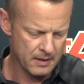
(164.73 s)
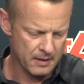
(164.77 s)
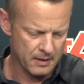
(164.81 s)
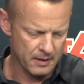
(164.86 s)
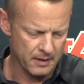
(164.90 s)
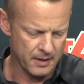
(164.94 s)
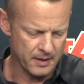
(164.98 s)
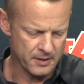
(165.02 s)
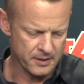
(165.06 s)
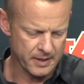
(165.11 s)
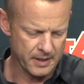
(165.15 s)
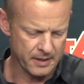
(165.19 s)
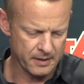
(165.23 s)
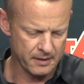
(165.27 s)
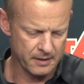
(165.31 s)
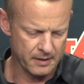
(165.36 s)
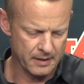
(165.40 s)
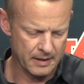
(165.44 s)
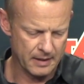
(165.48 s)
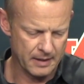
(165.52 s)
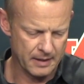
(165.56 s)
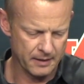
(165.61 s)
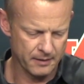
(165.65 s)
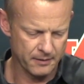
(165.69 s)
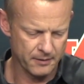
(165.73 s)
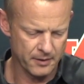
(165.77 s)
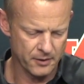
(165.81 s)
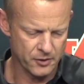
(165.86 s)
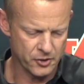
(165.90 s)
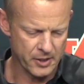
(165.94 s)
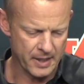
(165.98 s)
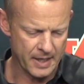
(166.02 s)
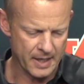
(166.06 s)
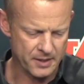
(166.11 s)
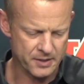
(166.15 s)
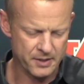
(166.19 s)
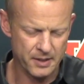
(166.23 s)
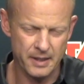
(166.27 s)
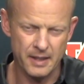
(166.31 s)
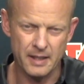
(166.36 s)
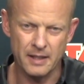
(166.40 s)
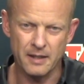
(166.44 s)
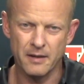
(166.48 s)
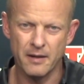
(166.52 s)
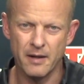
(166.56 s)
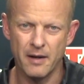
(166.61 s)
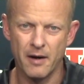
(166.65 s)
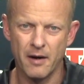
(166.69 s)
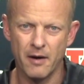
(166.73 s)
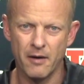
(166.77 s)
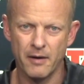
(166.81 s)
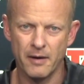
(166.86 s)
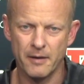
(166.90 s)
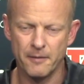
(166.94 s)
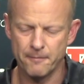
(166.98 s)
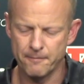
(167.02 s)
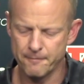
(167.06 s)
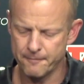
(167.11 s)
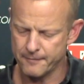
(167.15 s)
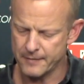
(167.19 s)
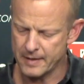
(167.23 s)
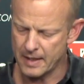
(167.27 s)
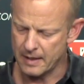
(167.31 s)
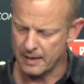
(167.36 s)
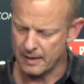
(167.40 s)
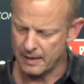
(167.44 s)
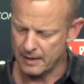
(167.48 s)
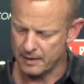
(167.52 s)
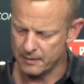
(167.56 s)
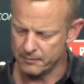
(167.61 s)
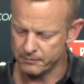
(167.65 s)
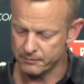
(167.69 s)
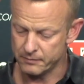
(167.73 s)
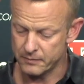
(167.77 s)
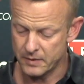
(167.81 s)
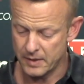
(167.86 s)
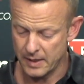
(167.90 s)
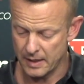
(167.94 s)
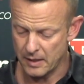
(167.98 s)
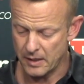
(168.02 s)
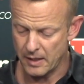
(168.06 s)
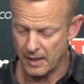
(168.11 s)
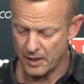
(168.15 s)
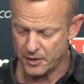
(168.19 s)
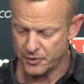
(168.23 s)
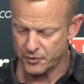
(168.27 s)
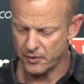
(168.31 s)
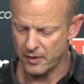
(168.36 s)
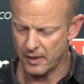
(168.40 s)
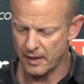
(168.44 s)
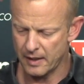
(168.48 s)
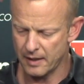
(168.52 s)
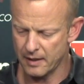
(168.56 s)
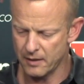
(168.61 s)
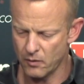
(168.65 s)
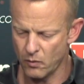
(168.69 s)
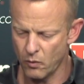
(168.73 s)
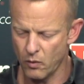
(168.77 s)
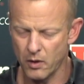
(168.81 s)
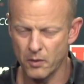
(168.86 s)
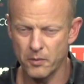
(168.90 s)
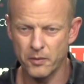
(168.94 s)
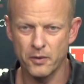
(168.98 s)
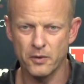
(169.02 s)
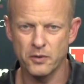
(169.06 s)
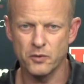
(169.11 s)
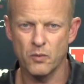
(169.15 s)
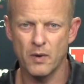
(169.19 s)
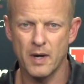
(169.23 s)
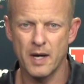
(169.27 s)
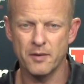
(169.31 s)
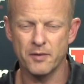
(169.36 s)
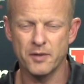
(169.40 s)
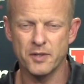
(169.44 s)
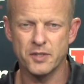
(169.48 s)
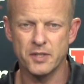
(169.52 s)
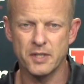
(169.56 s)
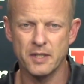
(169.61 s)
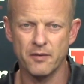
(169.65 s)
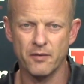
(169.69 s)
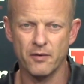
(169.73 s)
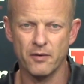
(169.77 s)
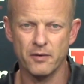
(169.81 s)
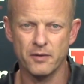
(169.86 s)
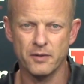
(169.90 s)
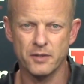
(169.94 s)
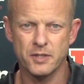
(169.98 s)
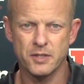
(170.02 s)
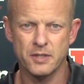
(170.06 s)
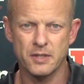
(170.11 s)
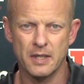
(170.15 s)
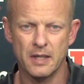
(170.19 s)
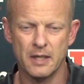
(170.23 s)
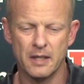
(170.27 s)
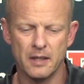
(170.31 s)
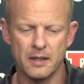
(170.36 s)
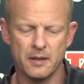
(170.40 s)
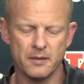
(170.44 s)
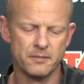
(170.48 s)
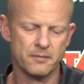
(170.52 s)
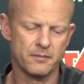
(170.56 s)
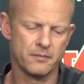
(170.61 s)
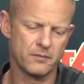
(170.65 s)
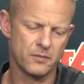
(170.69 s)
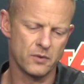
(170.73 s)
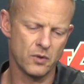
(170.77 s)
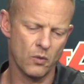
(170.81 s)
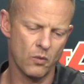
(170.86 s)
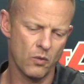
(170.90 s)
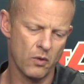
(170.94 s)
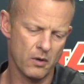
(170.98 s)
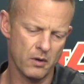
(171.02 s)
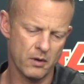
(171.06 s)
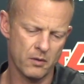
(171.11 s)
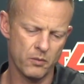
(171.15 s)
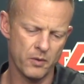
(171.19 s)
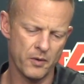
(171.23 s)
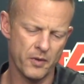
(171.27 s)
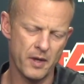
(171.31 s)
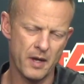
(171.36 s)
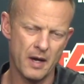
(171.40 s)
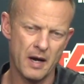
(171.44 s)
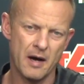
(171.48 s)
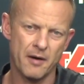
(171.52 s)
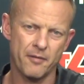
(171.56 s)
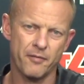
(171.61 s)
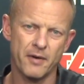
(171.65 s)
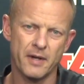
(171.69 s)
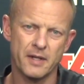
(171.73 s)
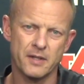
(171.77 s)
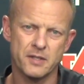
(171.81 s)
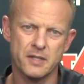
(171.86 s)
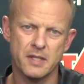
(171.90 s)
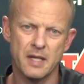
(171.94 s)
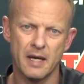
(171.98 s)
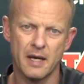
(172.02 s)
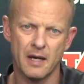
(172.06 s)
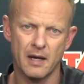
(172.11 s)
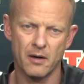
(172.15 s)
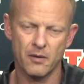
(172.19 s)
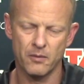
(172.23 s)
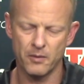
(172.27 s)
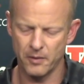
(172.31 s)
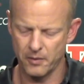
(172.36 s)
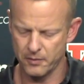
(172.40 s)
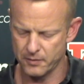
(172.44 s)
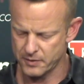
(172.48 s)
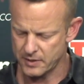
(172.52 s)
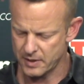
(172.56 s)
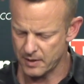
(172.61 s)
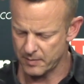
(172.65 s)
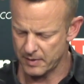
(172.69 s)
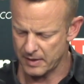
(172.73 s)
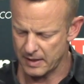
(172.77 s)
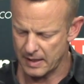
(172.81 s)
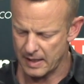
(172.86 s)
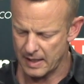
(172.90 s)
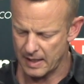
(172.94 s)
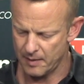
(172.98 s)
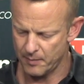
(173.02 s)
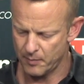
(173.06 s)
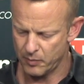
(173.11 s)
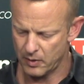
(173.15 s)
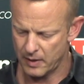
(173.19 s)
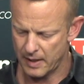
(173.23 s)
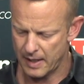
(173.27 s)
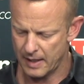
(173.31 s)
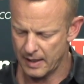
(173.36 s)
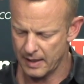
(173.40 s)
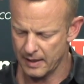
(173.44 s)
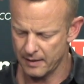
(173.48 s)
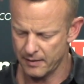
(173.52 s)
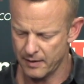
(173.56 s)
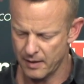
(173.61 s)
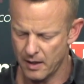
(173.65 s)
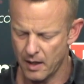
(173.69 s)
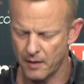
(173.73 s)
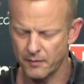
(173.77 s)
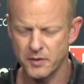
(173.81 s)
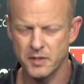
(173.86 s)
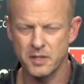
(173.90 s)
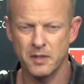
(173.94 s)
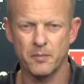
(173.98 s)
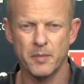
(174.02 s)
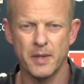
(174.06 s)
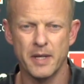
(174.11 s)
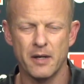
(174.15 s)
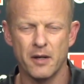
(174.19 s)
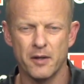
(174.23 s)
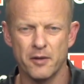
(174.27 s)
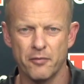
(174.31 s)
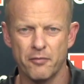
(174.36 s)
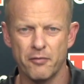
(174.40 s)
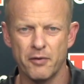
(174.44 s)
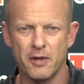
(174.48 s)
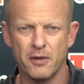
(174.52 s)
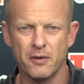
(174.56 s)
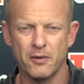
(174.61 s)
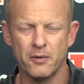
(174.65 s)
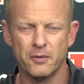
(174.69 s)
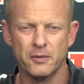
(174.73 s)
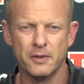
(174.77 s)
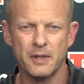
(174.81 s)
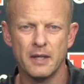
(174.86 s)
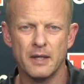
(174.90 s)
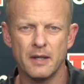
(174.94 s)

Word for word: he's getting uh, a chance to get in there and um, did yesterday to work with those wide receivers, um, to work with the offense now with some of the game planning, and then obviously being on the field